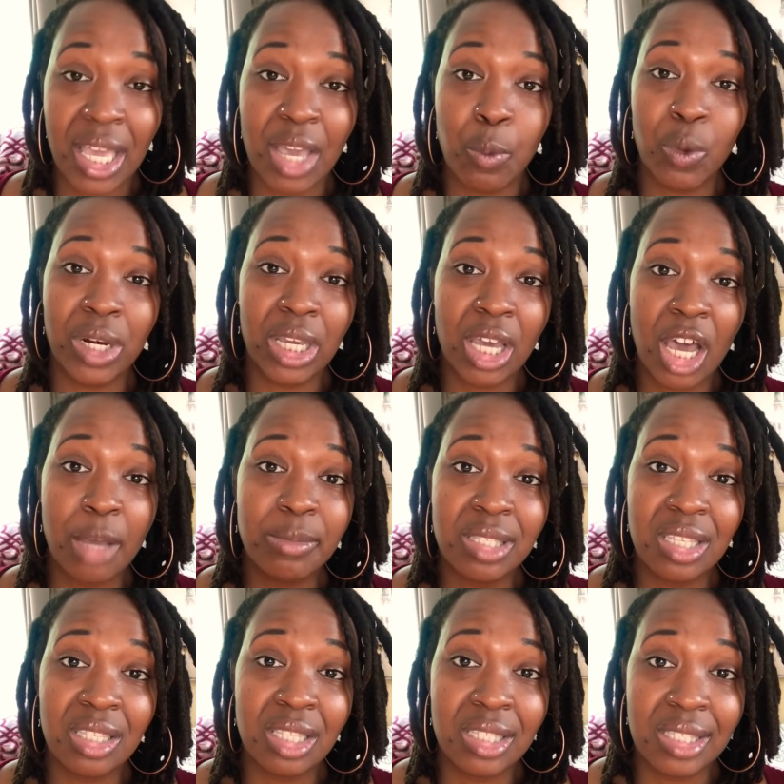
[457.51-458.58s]
And when it comes
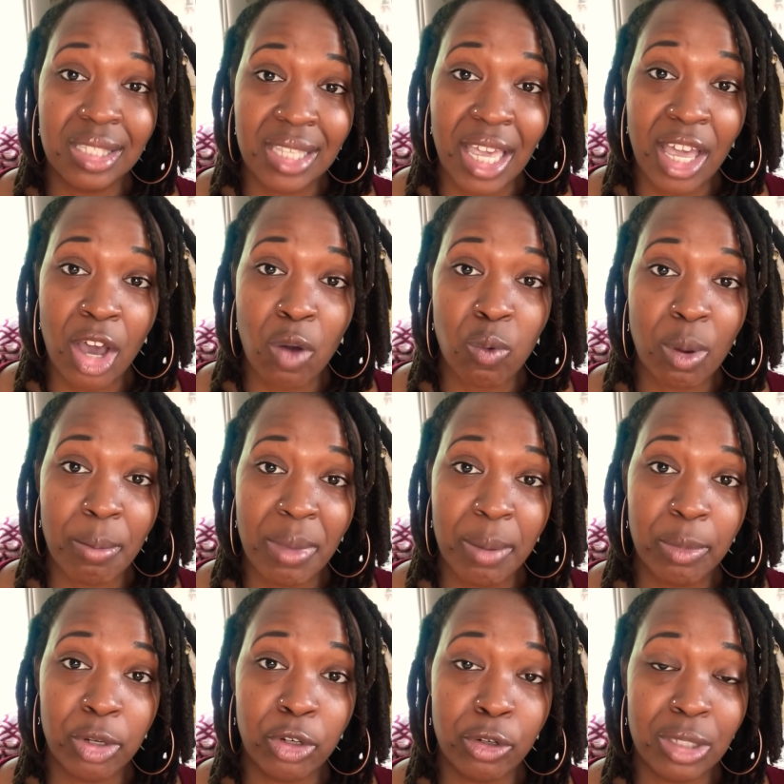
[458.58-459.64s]
to the scale,
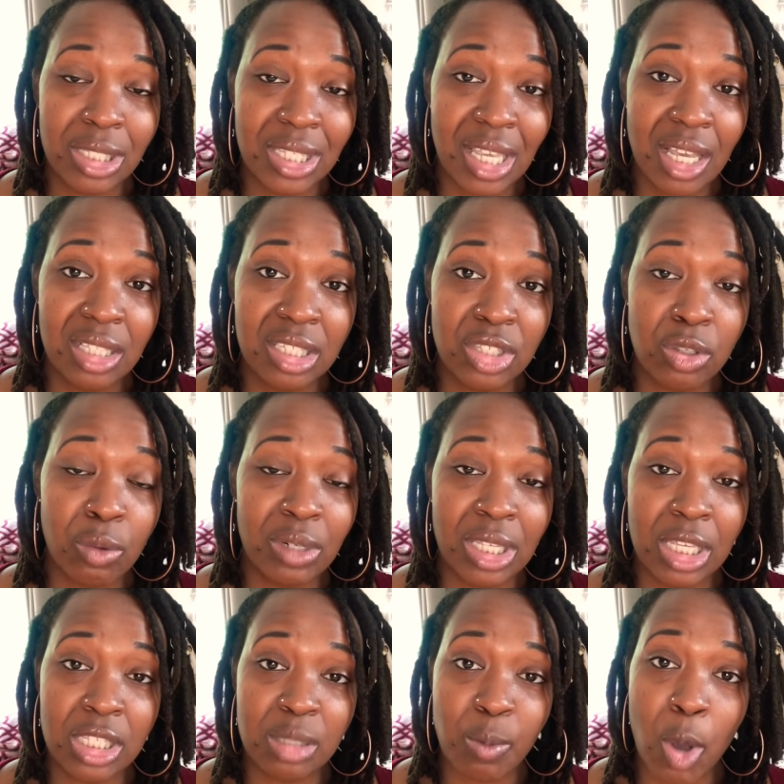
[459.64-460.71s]
remember your scale is
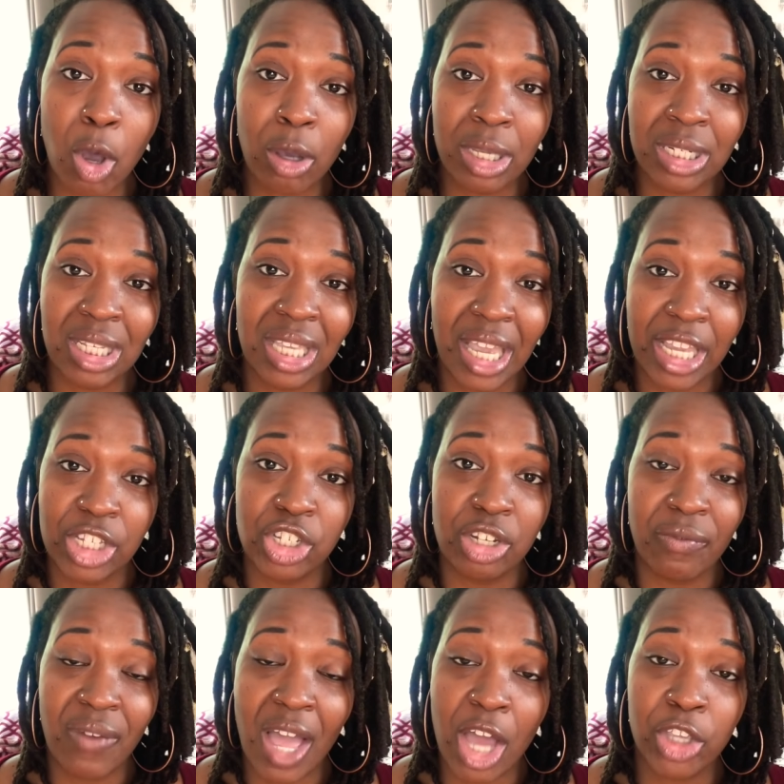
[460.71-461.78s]
only a small indication
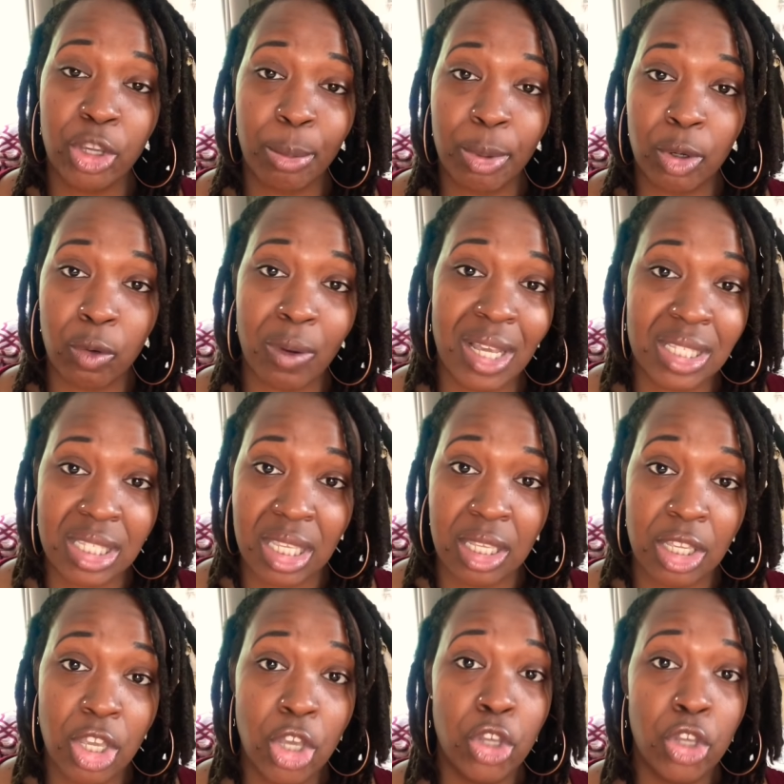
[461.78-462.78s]
of how you're progressing.